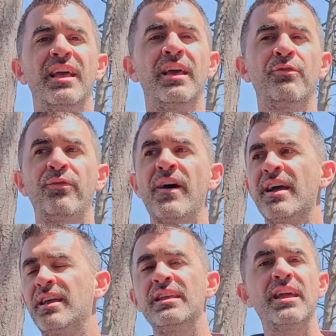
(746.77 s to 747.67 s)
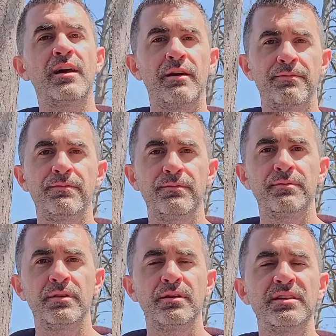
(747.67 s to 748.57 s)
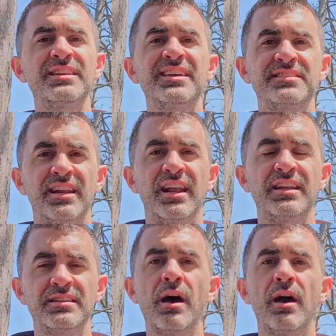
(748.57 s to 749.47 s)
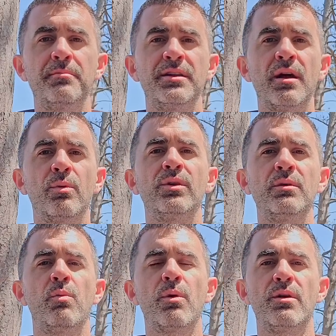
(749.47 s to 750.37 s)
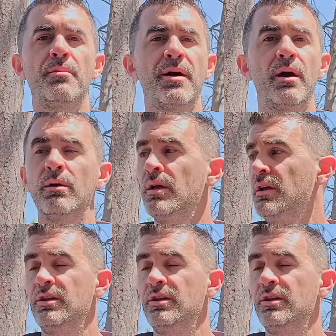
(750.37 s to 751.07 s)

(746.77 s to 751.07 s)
if I can get off the the desk at any time and not really worry about,